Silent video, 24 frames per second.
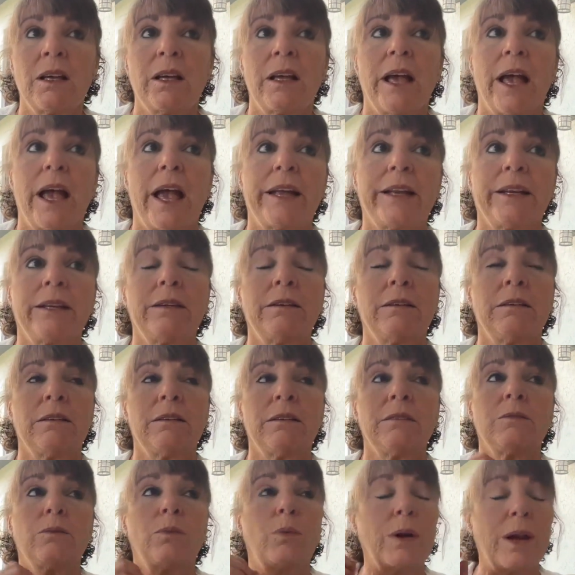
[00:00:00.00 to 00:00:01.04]
And
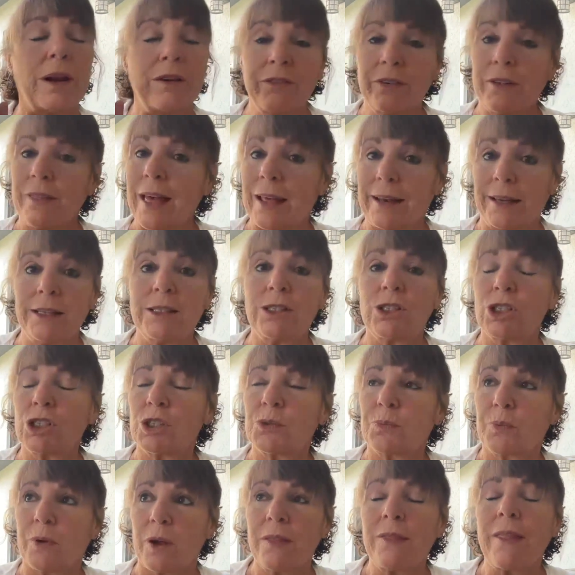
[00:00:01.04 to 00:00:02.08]
whatever that is,
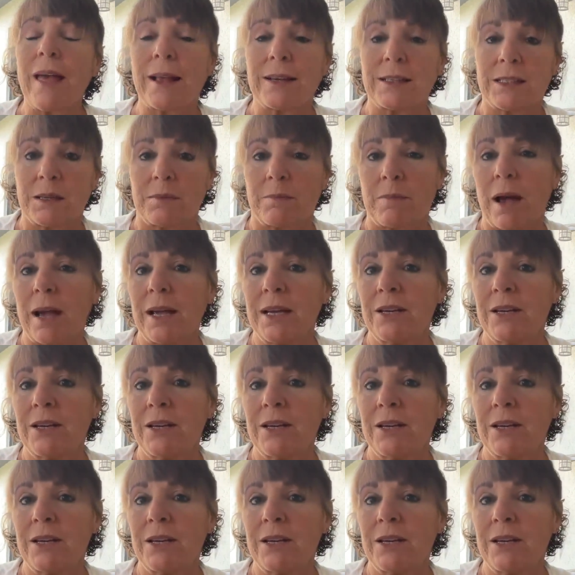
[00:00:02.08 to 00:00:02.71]
just bring that to mind